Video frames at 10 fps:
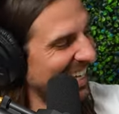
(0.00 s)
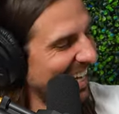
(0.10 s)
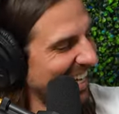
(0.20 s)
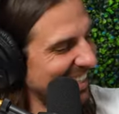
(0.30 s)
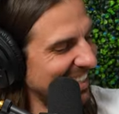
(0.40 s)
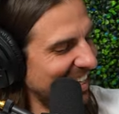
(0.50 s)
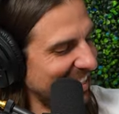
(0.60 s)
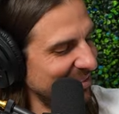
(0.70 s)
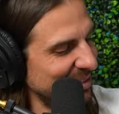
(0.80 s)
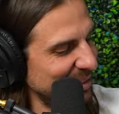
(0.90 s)
And
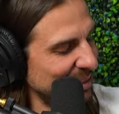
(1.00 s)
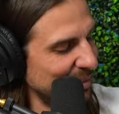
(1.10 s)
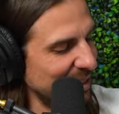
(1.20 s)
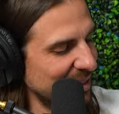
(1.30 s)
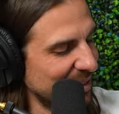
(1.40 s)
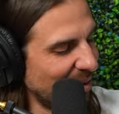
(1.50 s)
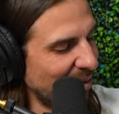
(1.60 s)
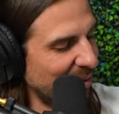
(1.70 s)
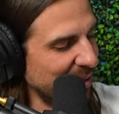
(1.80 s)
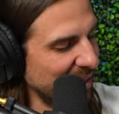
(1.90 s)
he was a sweet
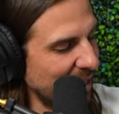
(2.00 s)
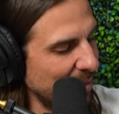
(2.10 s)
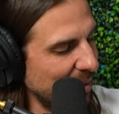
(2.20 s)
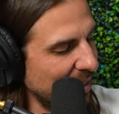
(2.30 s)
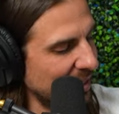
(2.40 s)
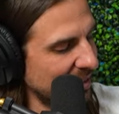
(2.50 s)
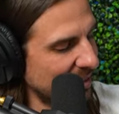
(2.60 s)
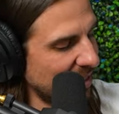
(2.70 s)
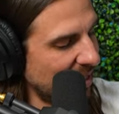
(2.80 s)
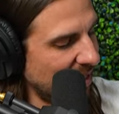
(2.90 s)
soul, and he gave me
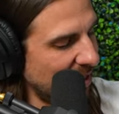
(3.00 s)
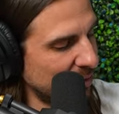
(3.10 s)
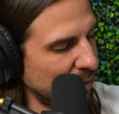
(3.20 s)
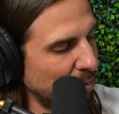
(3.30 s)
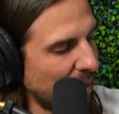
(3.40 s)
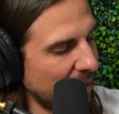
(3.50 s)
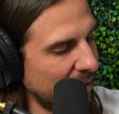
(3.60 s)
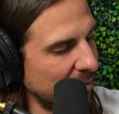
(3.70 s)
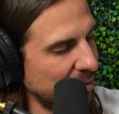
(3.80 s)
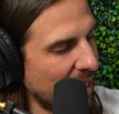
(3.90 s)
this
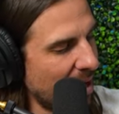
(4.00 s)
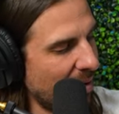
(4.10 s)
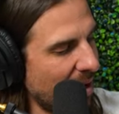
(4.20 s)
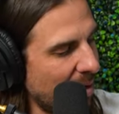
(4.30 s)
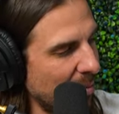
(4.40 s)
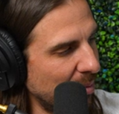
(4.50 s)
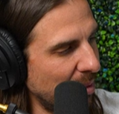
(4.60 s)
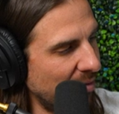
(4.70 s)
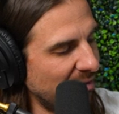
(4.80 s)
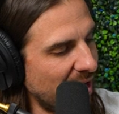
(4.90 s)
Tupacalypse Now album
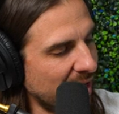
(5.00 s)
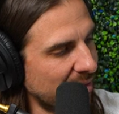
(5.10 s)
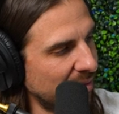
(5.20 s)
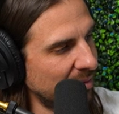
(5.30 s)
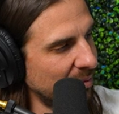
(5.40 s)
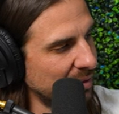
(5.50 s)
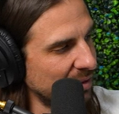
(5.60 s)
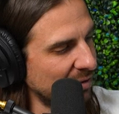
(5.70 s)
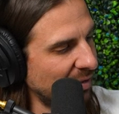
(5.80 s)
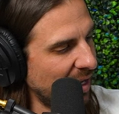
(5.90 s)
on vinyl, which
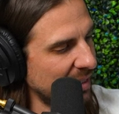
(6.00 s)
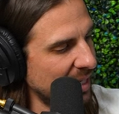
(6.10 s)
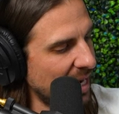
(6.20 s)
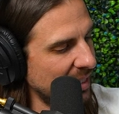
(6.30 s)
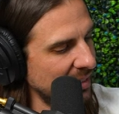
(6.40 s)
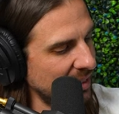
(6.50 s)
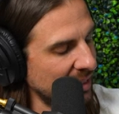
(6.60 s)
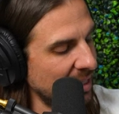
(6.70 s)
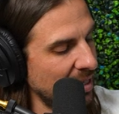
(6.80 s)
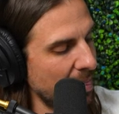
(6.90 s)
is
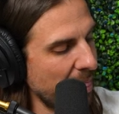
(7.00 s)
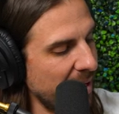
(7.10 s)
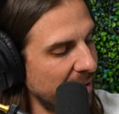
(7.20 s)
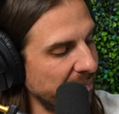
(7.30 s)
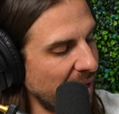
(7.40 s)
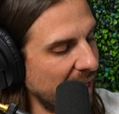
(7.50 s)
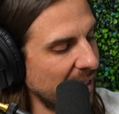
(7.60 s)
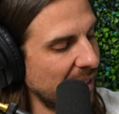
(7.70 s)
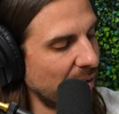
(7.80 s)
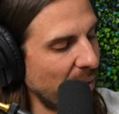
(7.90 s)
fantastic. I need
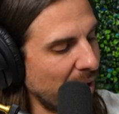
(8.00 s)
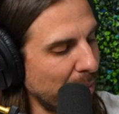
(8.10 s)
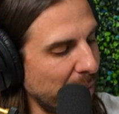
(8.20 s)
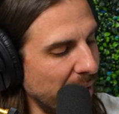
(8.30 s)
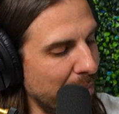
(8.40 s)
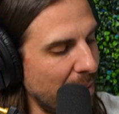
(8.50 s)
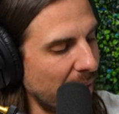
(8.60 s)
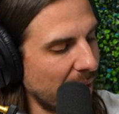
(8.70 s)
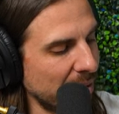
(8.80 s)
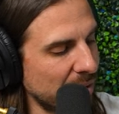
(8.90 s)
to get a record player, and my
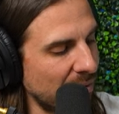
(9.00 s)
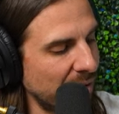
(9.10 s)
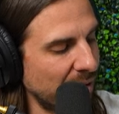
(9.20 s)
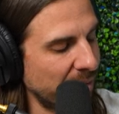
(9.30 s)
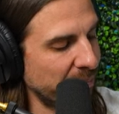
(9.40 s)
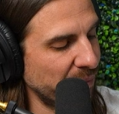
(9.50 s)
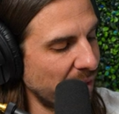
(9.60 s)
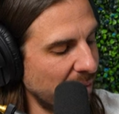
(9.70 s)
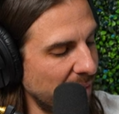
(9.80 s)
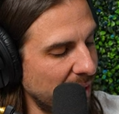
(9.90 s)
record's over here.
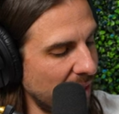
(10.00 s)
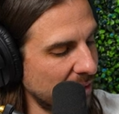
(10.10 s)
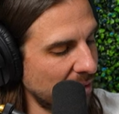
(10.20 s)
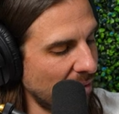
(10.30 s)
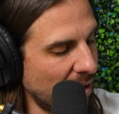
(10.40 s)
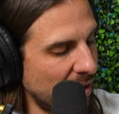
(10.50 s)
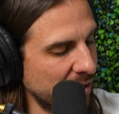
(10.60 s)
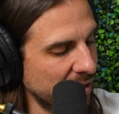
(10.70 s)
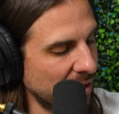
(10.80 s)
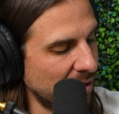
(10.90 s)
They're in my dad's
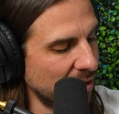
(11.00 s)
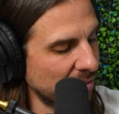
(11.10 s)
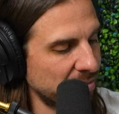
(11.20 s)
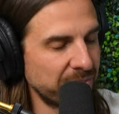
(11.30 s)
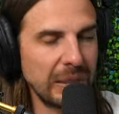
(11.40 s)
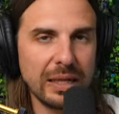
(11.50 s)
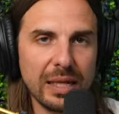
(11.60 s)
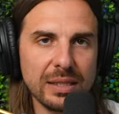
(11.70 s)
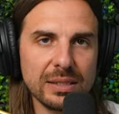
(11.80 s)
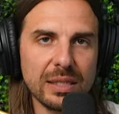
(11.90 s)
garage. I've just been
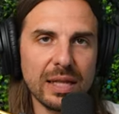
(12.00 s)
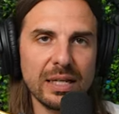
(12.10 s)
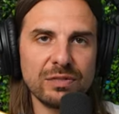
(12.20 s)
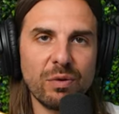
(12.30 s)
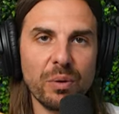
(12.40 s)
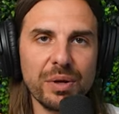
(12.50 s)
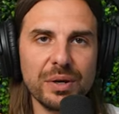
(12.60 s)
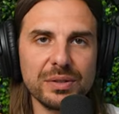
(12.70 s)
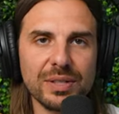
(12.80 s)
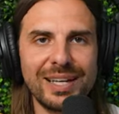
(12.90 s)
lazy the last 4
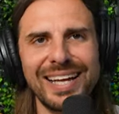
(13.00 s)
years.